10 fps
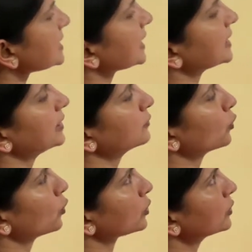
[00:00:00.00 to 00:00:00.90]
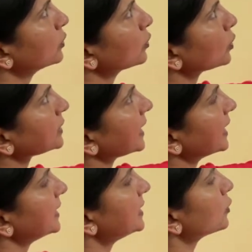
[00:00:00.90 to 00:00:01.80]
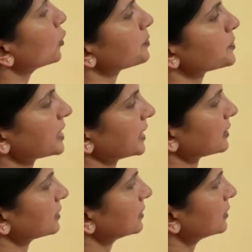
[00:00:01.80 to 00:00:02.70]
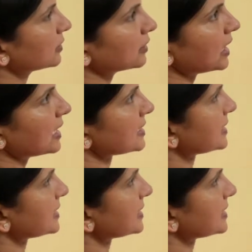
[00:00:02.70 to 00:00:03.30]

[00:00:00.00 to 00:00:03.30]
can invoke, not any object. Class